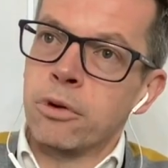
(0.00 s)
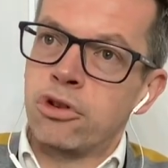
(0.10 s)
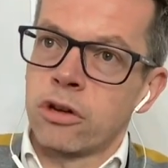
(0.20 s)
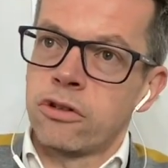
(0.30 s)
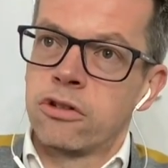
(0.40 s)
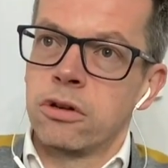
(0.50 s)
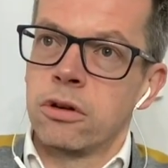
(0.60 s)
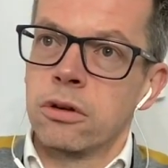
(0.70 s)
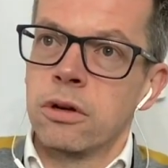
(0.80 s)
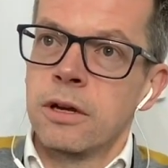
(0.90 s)
just
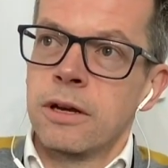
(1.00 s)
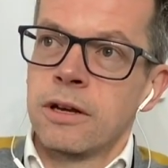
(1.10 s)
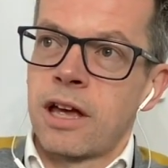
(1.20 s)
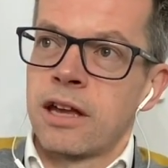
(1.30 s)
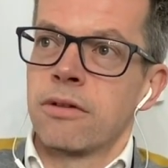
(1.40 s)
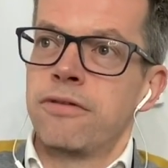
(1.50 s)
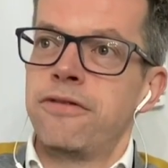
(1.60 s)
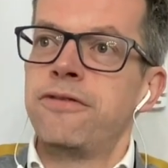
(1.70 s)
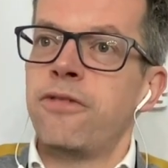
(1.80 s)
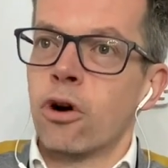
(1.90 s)
to kind of
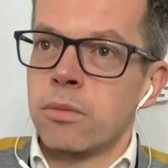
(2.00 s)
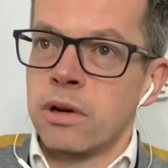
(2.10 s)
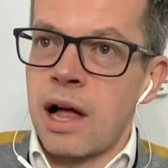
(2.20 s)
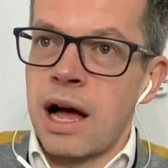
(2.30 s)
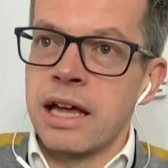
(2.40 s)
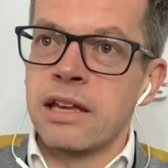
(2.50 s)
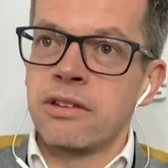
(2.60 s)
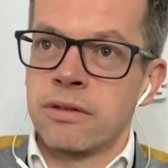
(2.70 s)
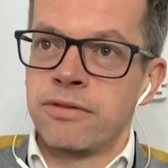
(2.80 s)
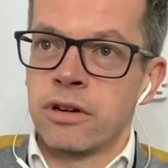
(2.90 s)
formalise
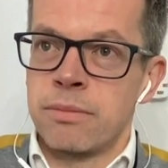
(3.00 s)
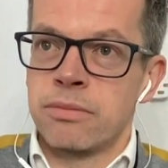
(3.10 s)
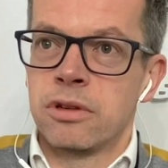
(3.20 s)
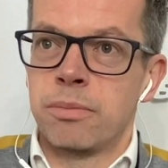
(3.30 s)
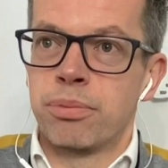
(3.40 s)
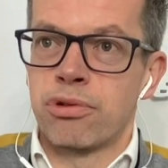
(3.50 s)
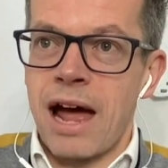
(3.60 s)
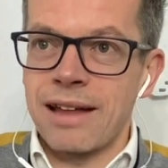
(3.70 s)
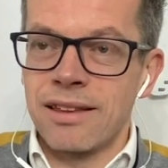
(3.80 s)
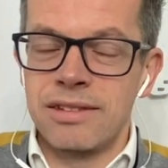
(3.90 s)
and for him to
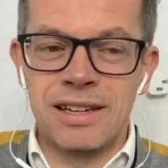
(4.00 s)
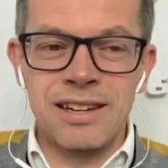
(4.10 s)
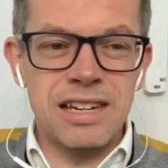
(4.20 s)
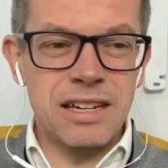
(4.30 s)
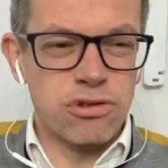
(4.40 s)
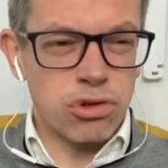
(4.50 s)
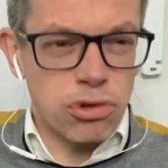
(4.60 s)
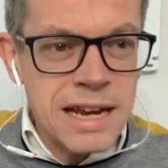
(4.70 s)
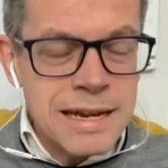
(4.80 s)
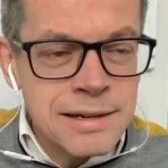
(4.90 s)
practice. He didn't need
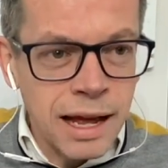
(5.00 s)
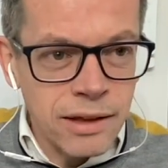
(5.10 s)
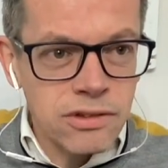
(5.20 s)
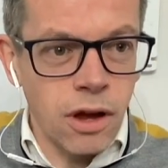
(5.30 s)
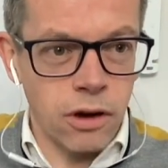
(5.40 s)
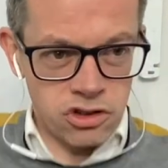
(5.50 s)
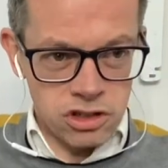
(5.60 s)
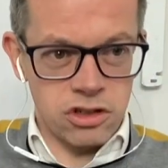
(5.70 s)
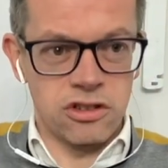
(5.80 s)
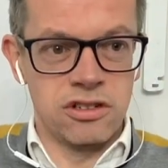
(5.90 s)
trained as such, he
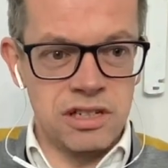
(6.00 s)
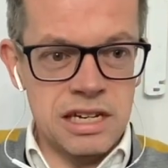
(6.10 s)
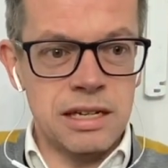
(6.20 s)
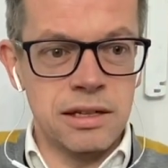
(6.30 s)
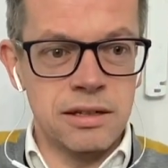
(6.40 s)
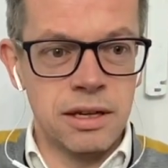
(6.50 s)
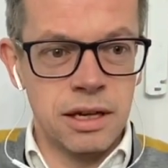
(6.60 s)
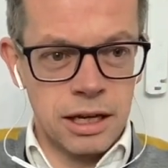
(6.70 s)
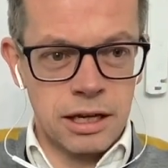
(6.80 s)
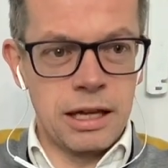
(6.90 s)
just needed
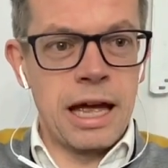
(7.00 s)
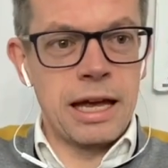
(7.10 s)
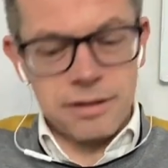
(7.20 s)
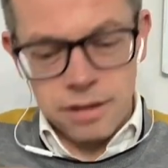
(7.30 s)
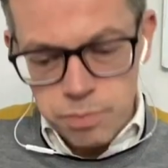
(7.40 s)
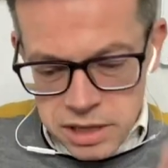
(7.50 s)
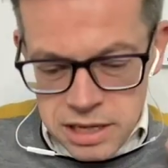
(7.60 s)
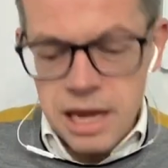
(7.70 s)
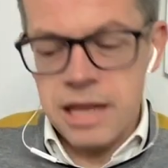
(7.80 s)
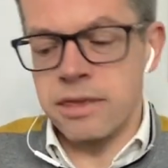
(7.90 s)
to
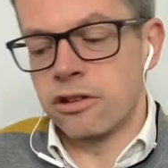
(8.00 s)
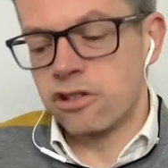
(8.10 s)
be in the